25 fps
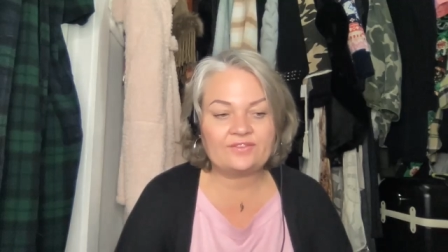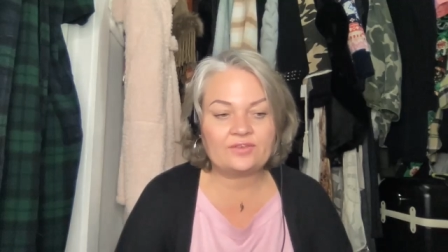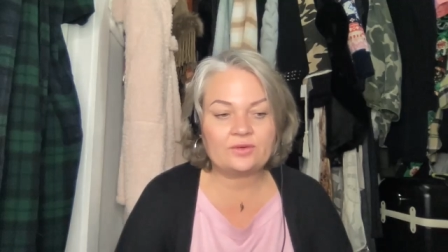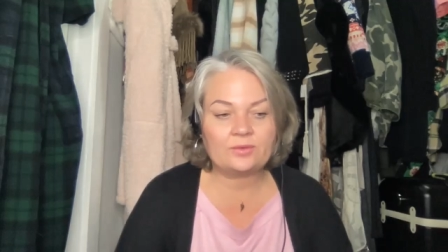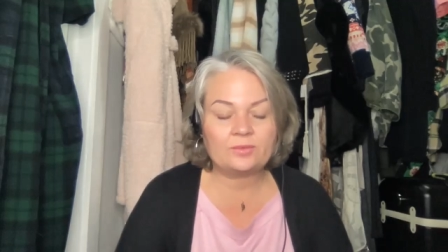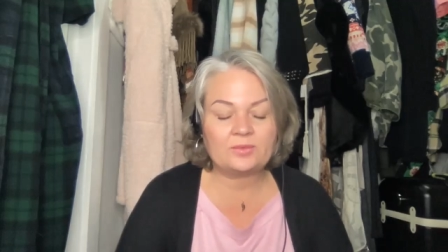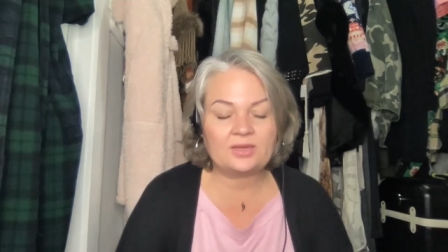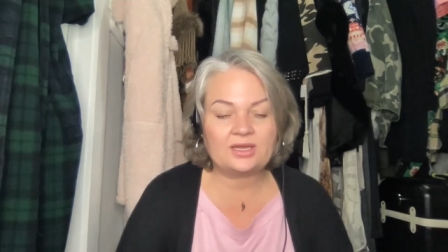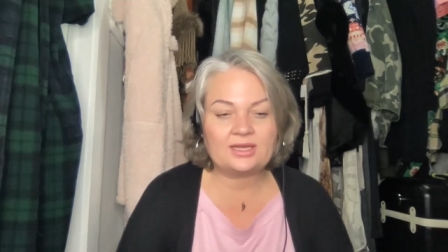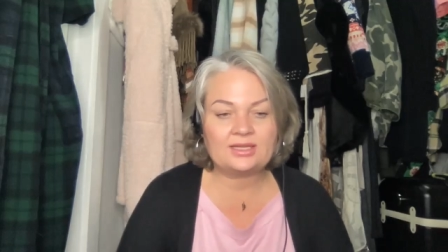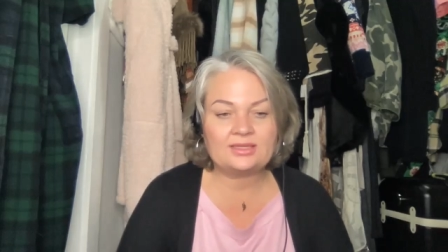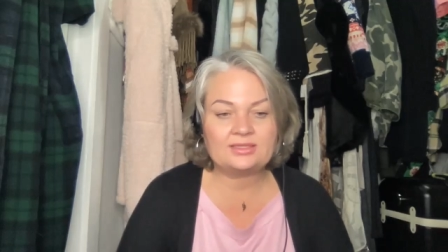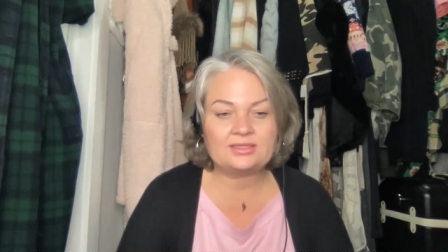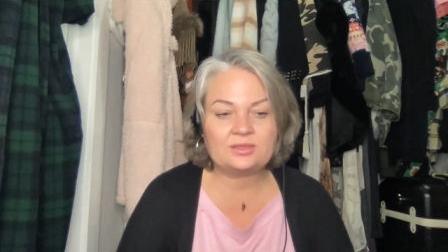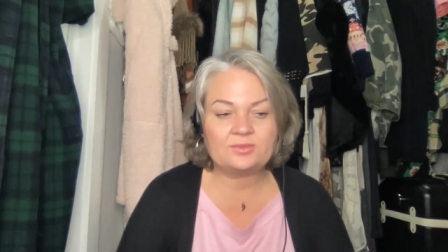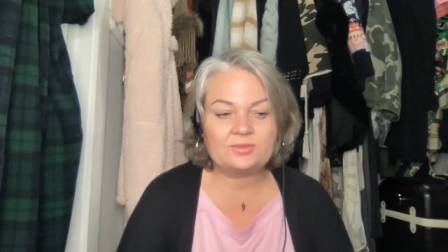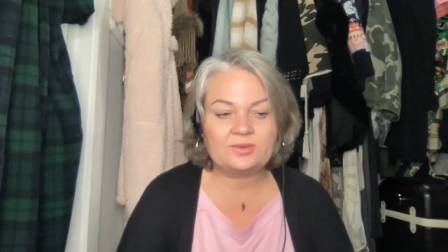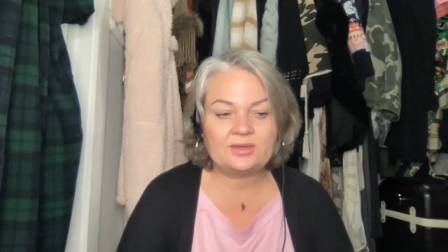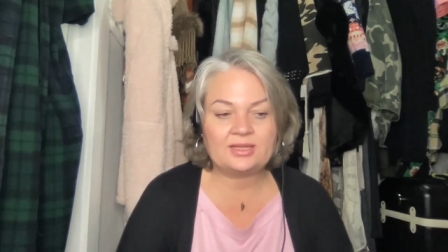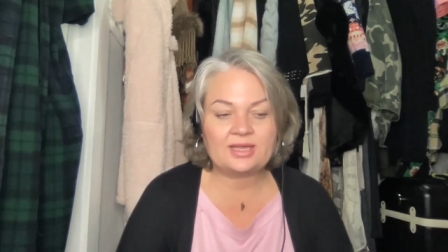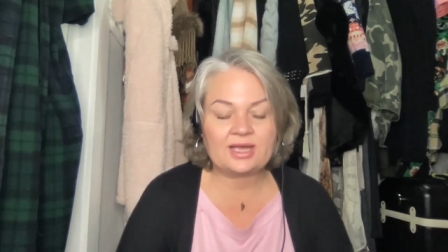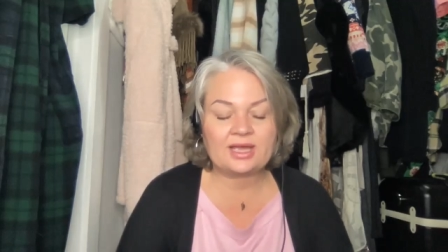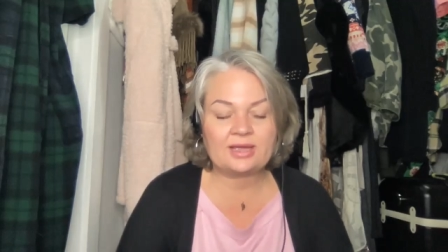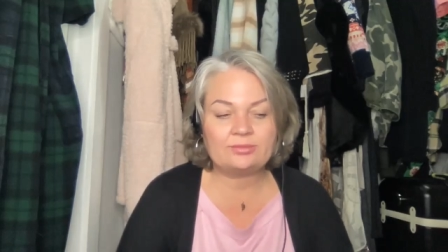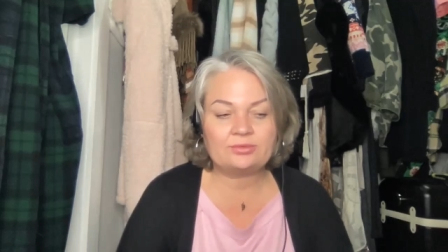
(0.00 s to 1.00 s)
for me to
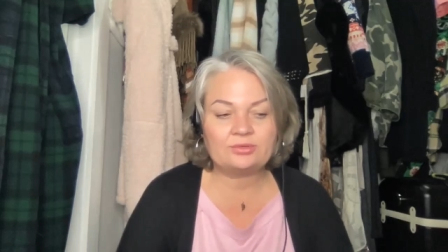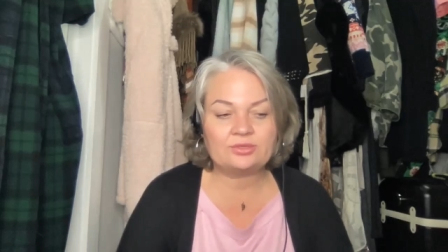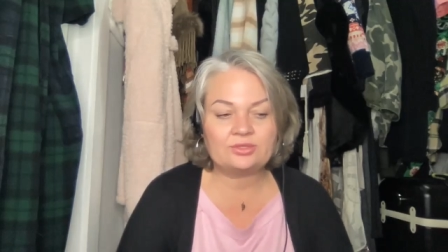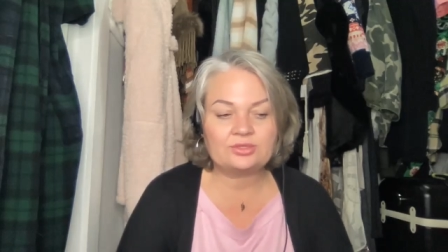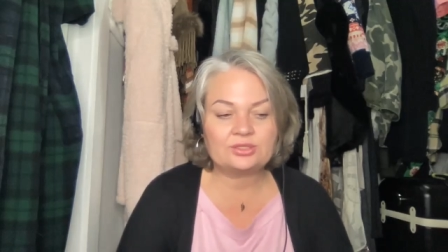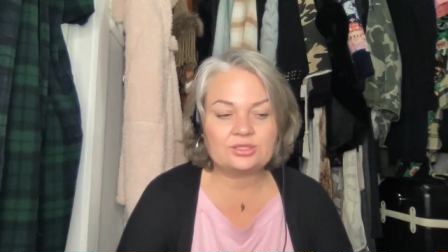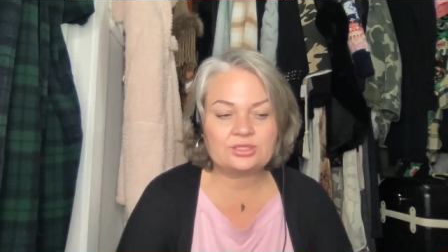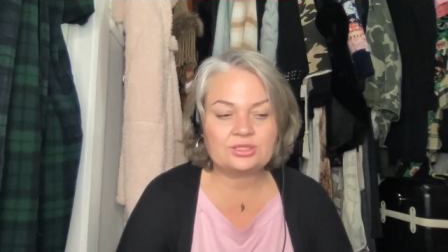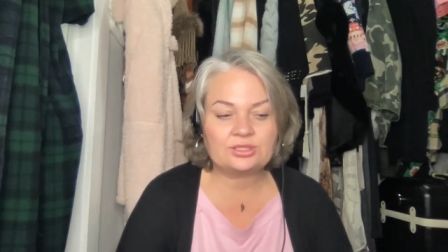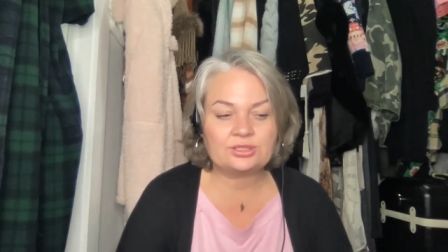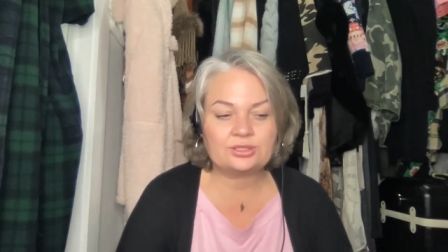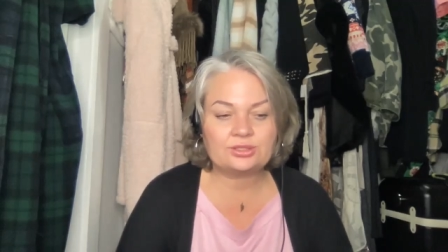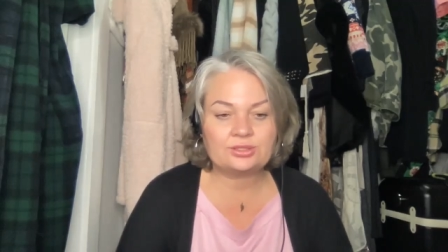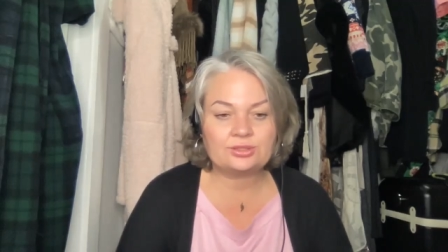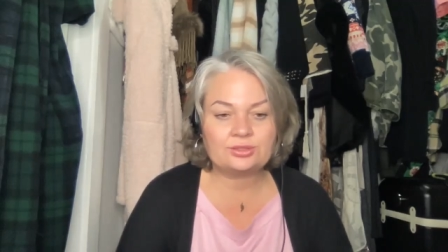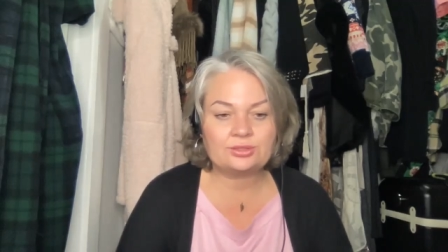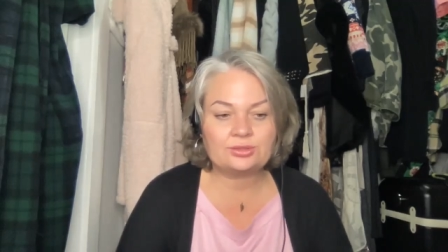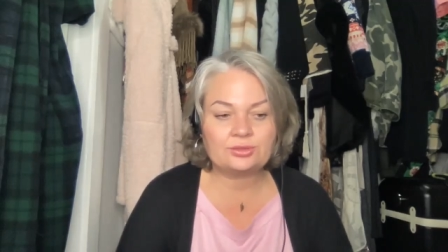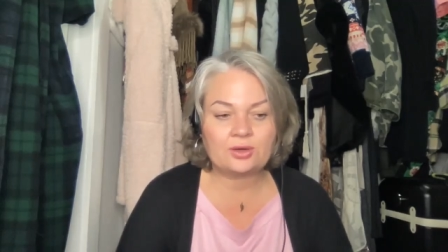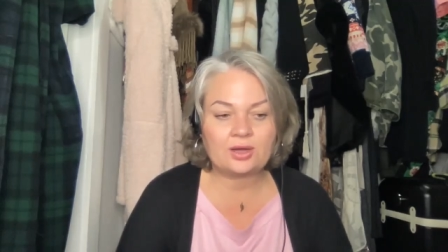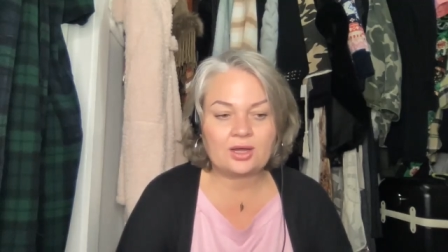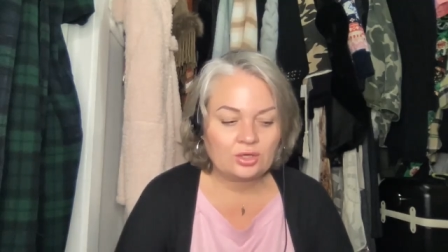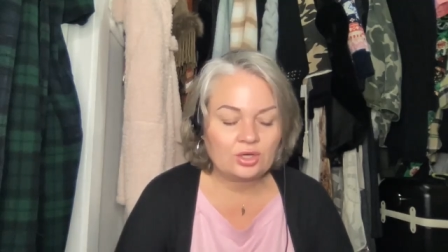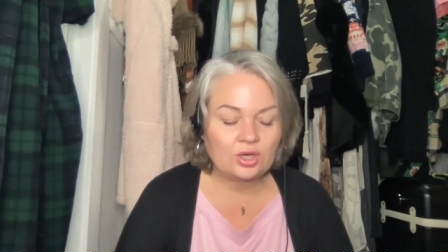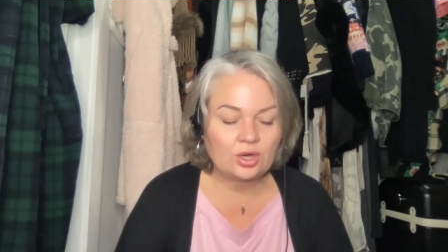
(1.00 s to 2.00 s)
be able to